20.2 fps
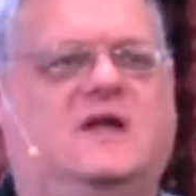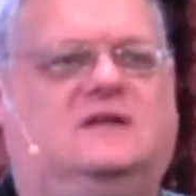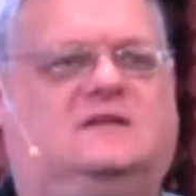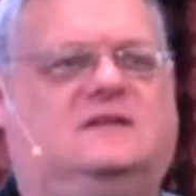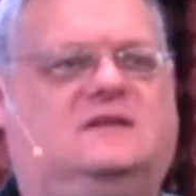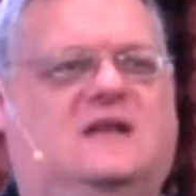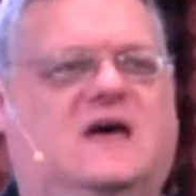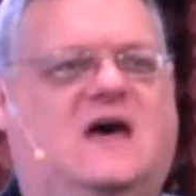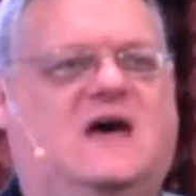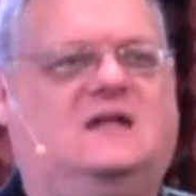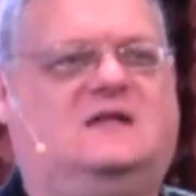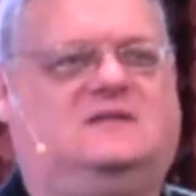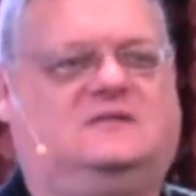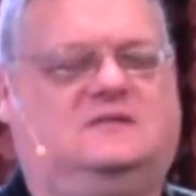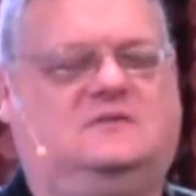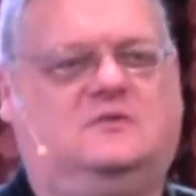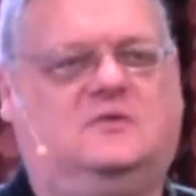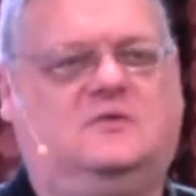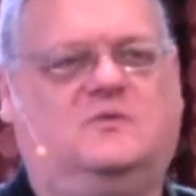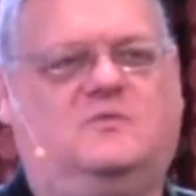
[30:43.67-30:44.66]

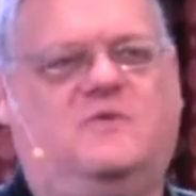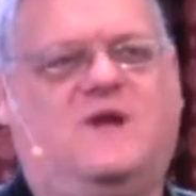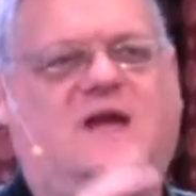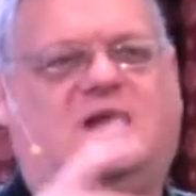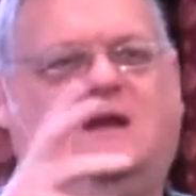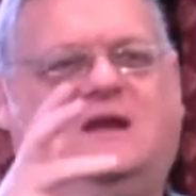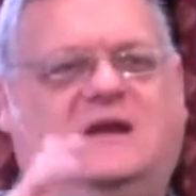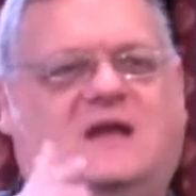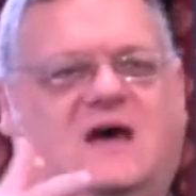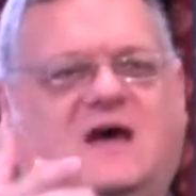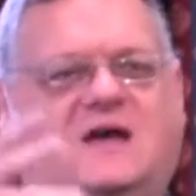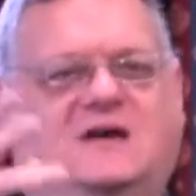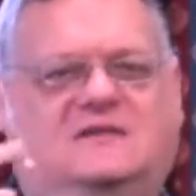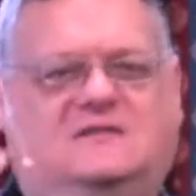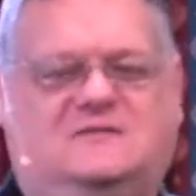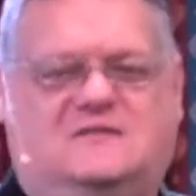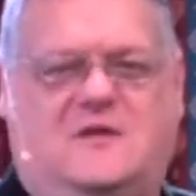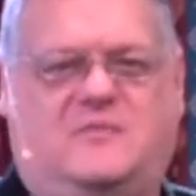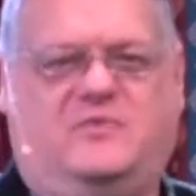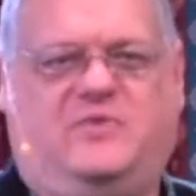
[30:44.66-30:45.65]
To recognize
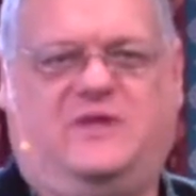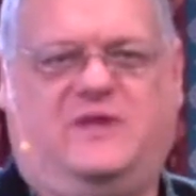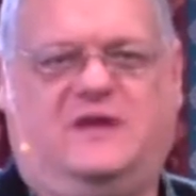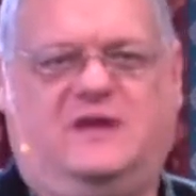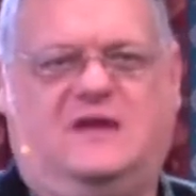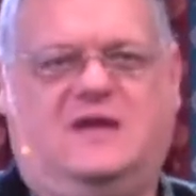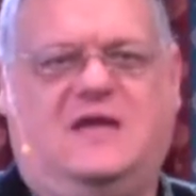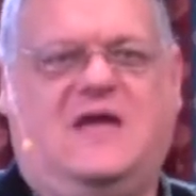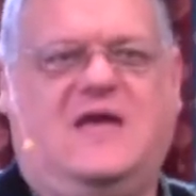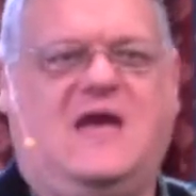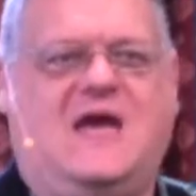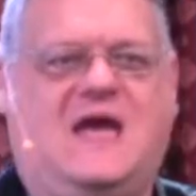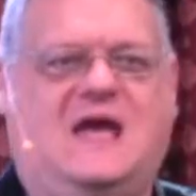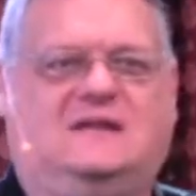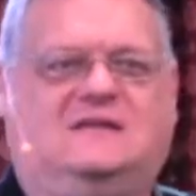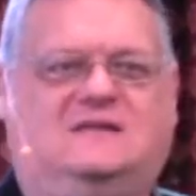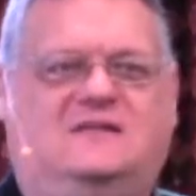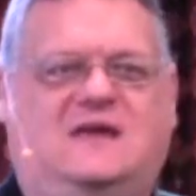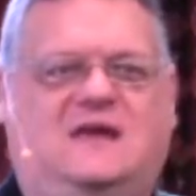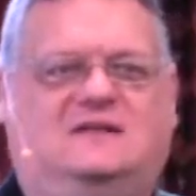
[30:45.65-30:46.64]
something
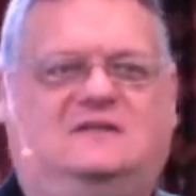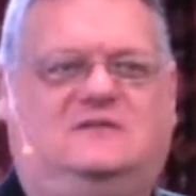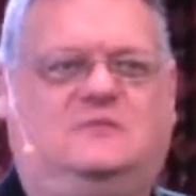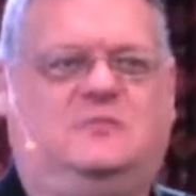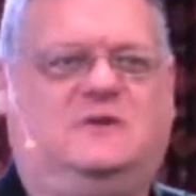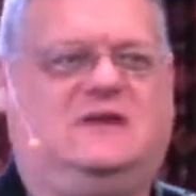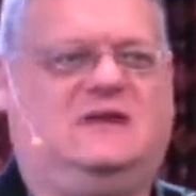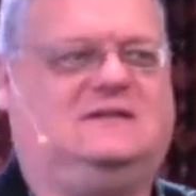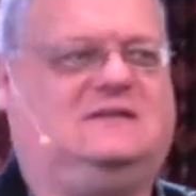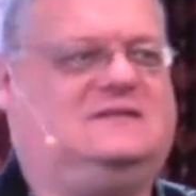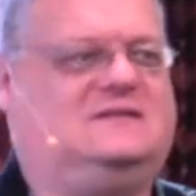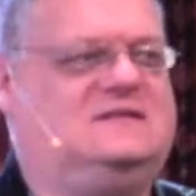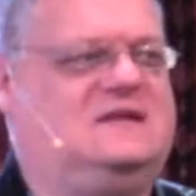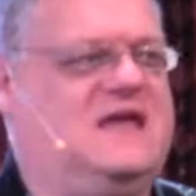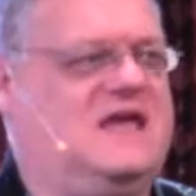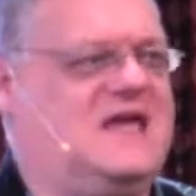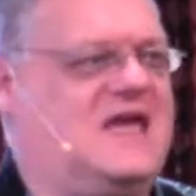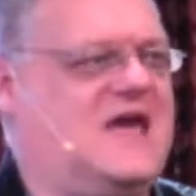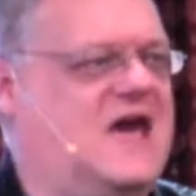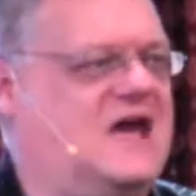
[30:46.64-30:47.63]
and then to begin to
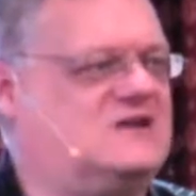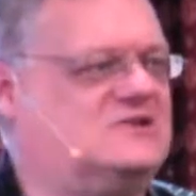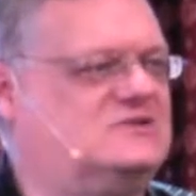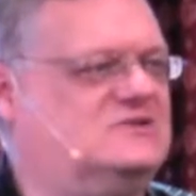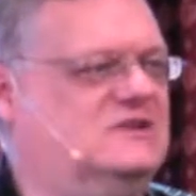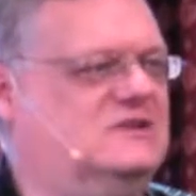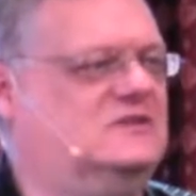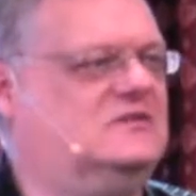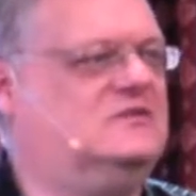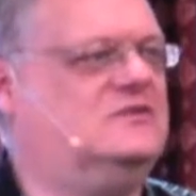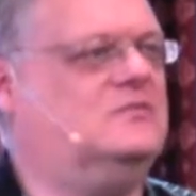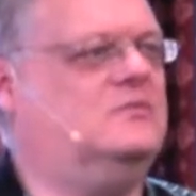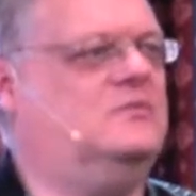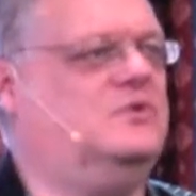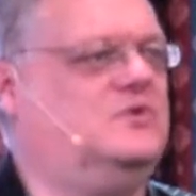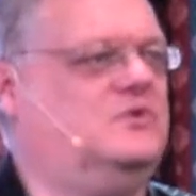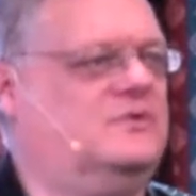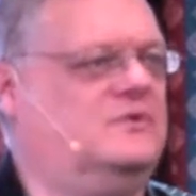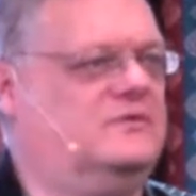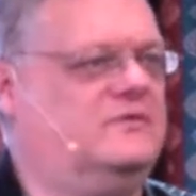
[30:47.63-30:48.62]
take action, to
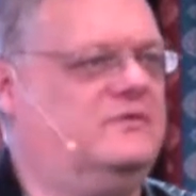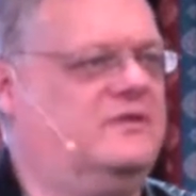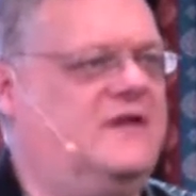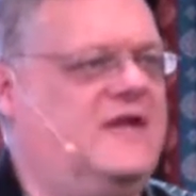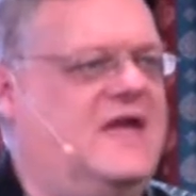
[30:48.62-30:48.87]
move.